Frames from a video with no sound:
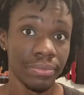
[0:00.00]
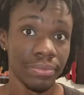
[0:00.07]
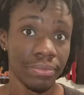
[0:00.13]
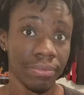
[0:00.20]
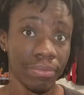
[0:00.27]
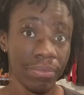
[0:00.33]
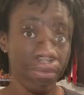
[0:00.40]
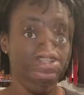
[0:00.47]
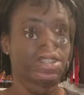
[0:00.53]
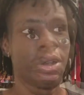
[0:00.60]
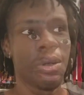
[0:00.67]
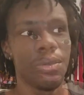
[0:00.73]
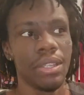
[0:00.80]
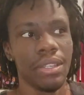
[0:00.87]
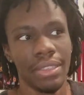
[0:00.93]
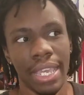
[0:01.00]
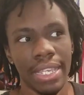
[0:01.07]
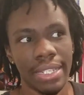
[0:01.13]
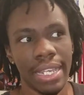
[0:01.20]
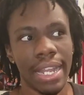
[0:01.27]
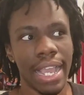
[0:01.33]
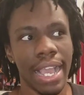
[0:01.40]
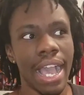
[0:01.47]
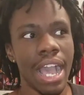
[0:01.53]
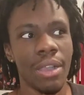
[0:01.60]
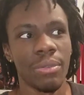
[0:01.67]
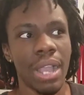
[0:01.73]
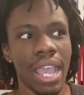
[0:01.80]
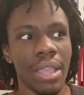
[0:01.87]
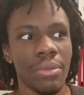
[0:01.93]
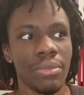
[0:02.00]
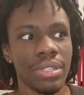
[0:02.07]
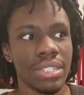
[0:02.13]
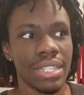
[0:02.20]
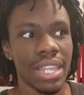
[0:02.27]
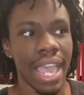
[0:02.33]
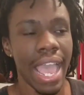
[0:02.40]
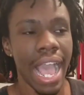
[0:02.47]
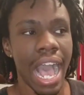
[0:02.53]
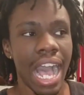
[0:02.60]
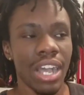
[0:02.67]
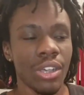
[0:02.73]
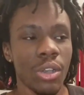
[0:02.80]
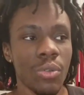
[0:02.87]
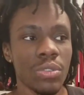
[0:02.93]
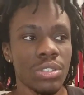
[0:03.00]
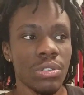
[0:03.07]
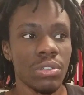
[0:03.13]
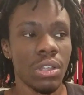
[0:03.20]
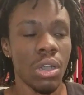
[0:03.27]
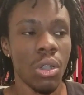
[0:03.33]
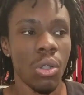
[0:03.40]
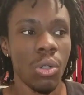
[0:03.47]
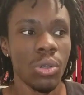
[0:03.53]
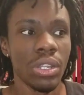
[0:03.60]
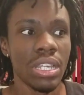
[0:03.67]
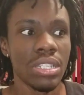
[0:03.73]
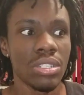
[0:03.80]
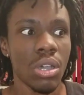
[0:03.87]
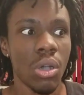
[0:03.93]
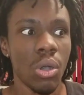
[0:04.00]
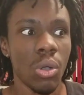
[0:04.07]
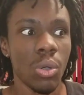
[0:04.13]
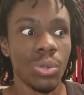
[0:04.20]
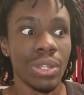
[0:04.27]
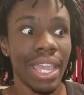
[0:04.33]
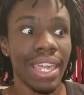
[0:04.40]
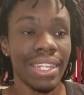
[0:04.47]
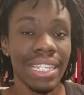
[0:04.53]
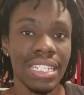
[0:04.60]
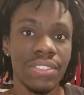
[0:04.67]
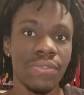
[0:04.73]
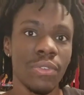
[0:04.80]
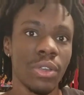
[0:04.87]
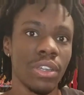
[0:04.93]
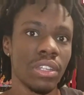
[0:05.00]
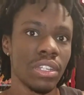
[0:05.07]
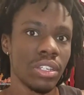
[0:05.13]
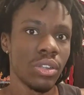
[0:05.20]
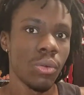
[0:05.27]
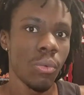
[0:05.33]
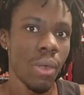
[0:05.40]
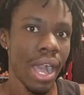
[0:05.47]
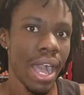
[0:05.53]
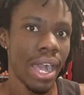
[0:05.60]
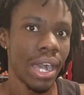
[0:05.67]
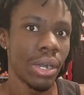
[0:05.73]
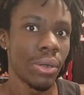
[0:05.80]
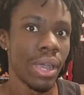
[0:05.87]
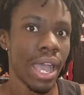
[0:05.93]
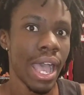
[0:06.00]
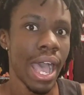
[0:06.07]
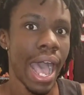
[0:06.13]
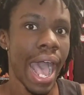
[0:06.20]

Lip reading: Pretty much the only thing that I got right was that Akko was going to hold his own, at least for a little while.